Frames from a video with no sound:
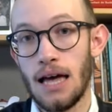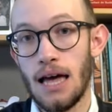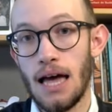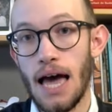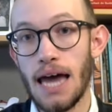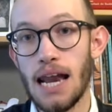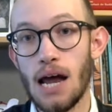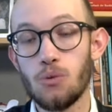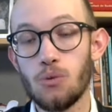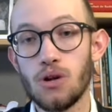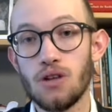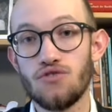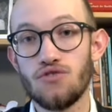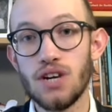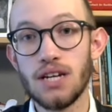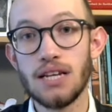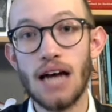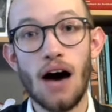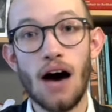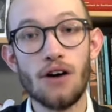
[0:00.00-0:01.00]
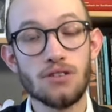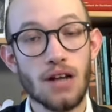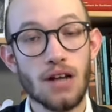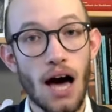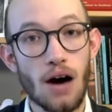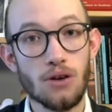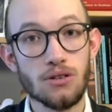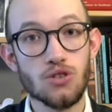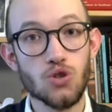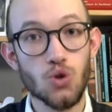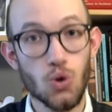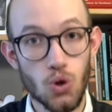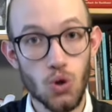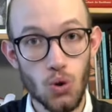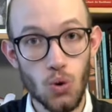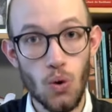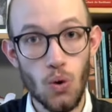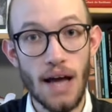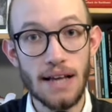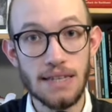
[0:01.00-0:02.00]
And I will read out loud to
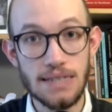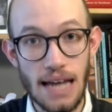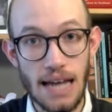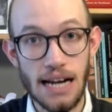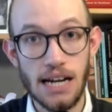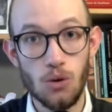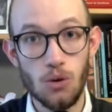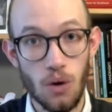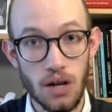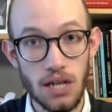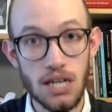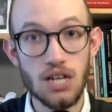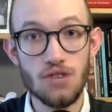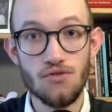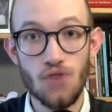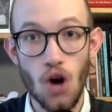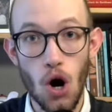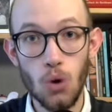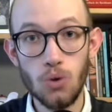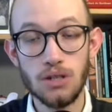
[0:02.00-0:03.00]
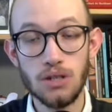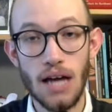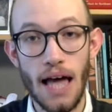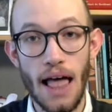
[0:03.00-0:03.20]
you exactly what he wrote,